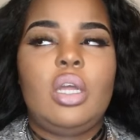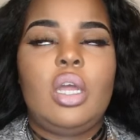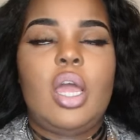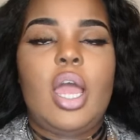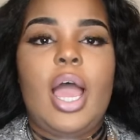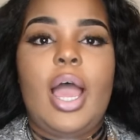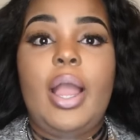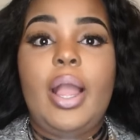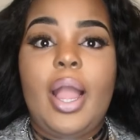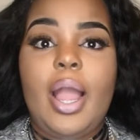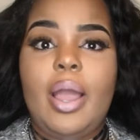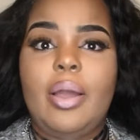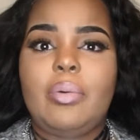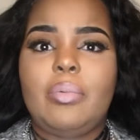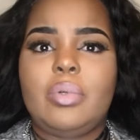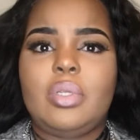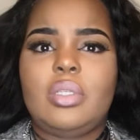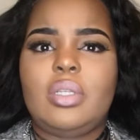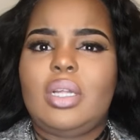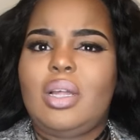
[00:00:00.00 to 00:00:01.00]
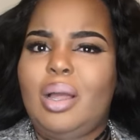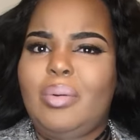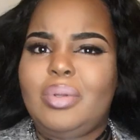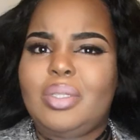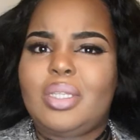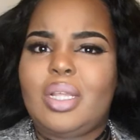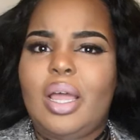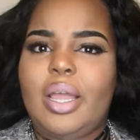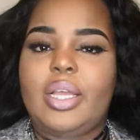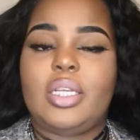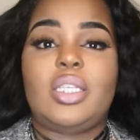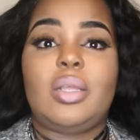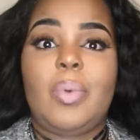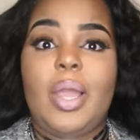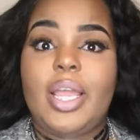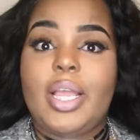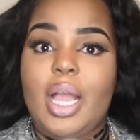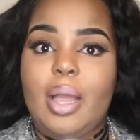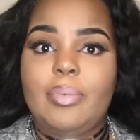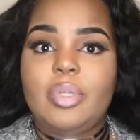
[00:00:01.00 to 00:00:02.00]
I was like,
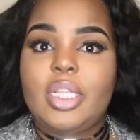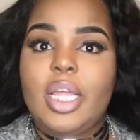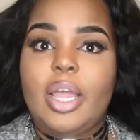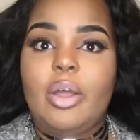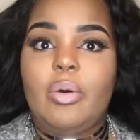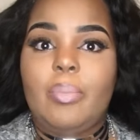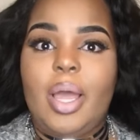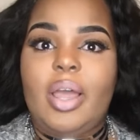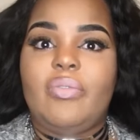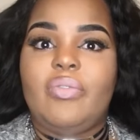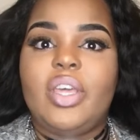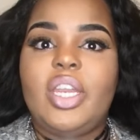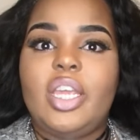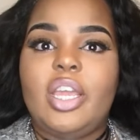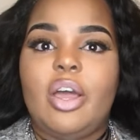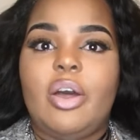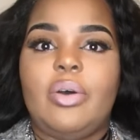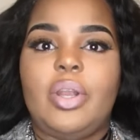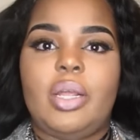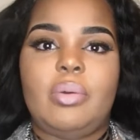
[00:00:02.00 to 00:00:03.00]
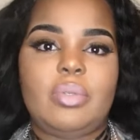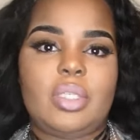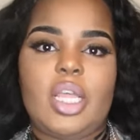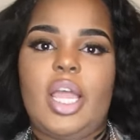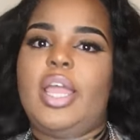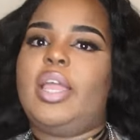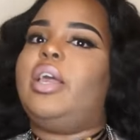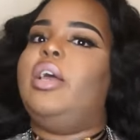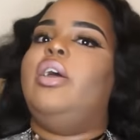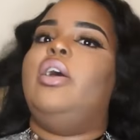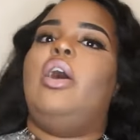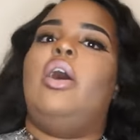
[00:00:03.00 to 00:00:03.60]
somebody commented that on my video, and it was like,